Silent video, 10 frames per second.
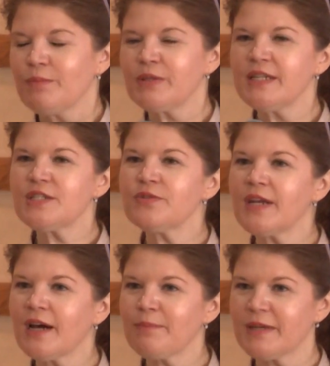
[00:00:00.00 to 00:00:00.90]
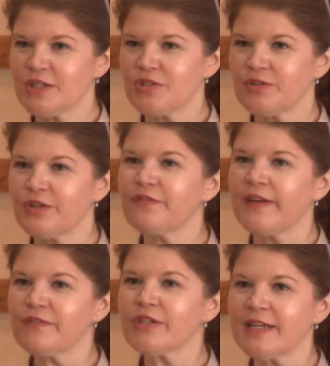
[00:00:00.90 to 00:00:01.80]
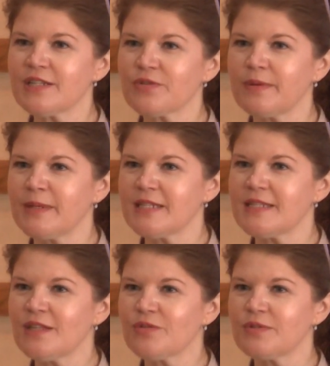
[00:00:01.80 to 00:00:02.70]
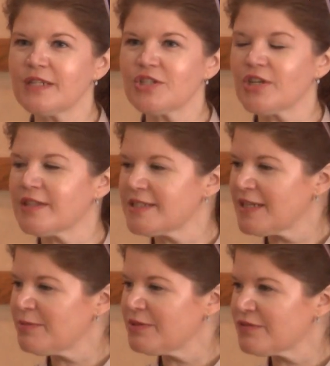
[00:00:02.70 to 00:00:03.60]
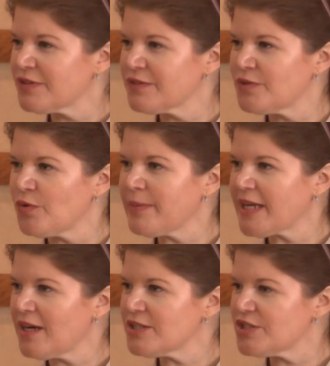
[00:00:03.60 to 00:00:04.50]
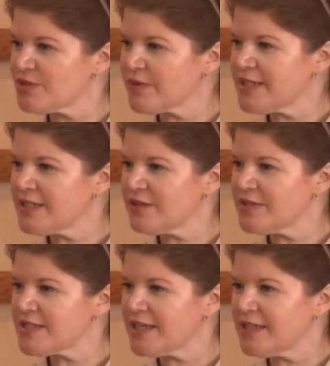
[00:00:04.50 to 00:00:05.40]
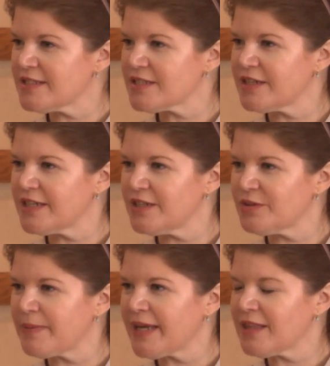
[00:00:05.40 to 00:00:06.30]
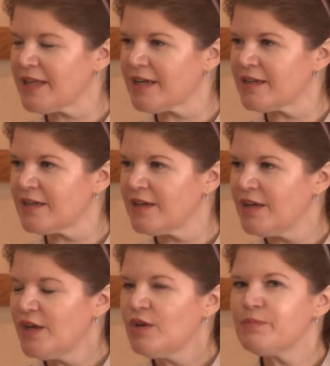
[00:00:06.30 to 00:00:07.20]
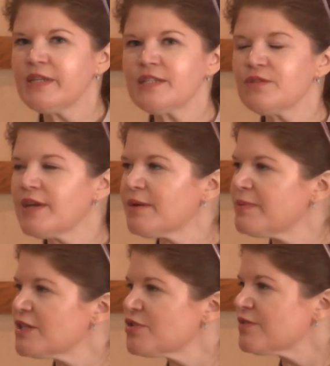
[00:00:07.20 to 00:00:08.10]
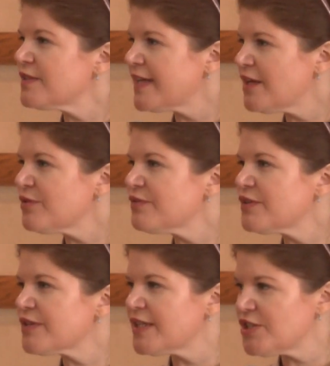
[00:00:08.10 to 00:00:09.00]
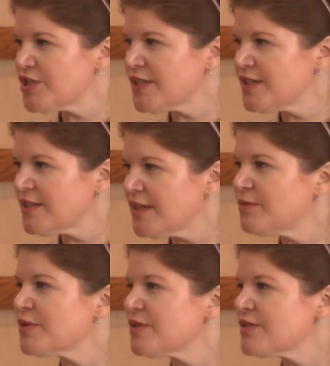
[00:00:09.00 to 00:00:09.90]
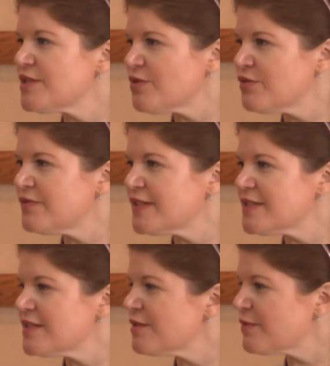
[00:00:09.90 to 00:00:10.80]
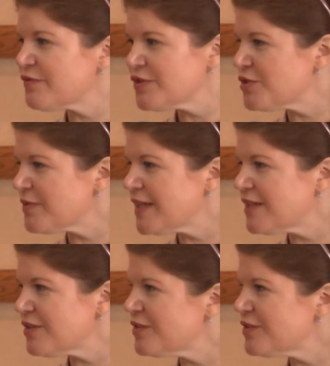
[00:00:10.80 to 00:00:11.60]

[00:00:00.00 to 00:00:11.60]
Please do not picture your favorite ice cream in a see-through dish on the table in front of you. Oh my gosh, it's running down the side. It's going to hit your pant leg. Please do not picture the layout of your kitchen and where the stove is and the refrigerator